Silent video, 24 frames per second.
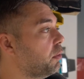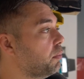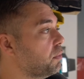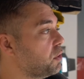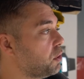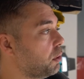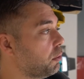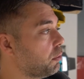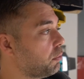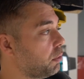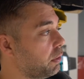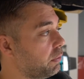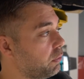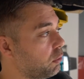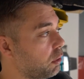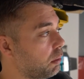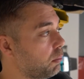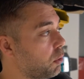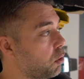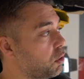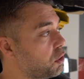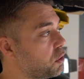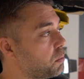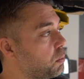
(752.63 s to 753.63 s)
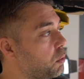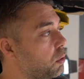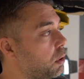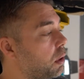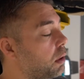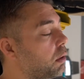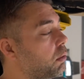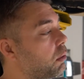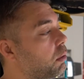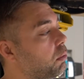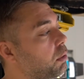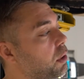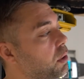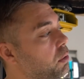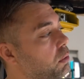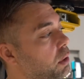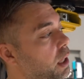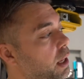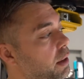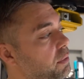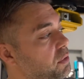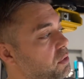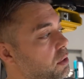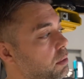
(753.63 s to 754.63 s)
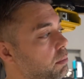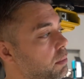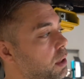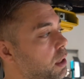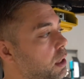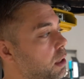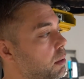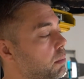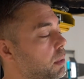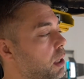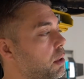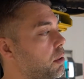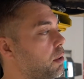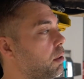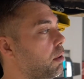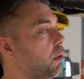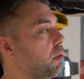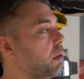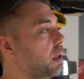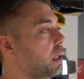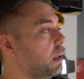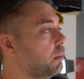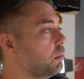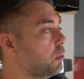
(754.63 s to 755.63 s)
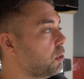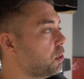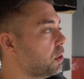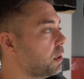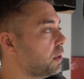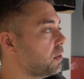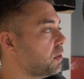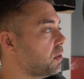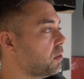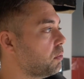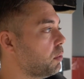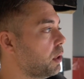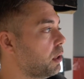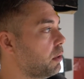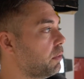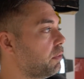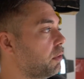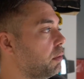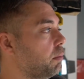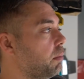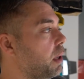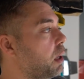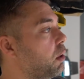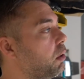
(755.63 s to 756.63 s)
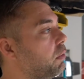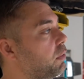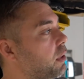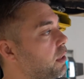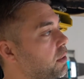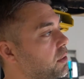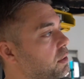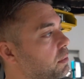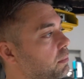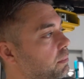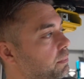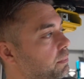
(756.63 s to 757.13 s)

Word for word: from 034 Motorsport, or we do have some polyurethane bushings as well from PowerFlex.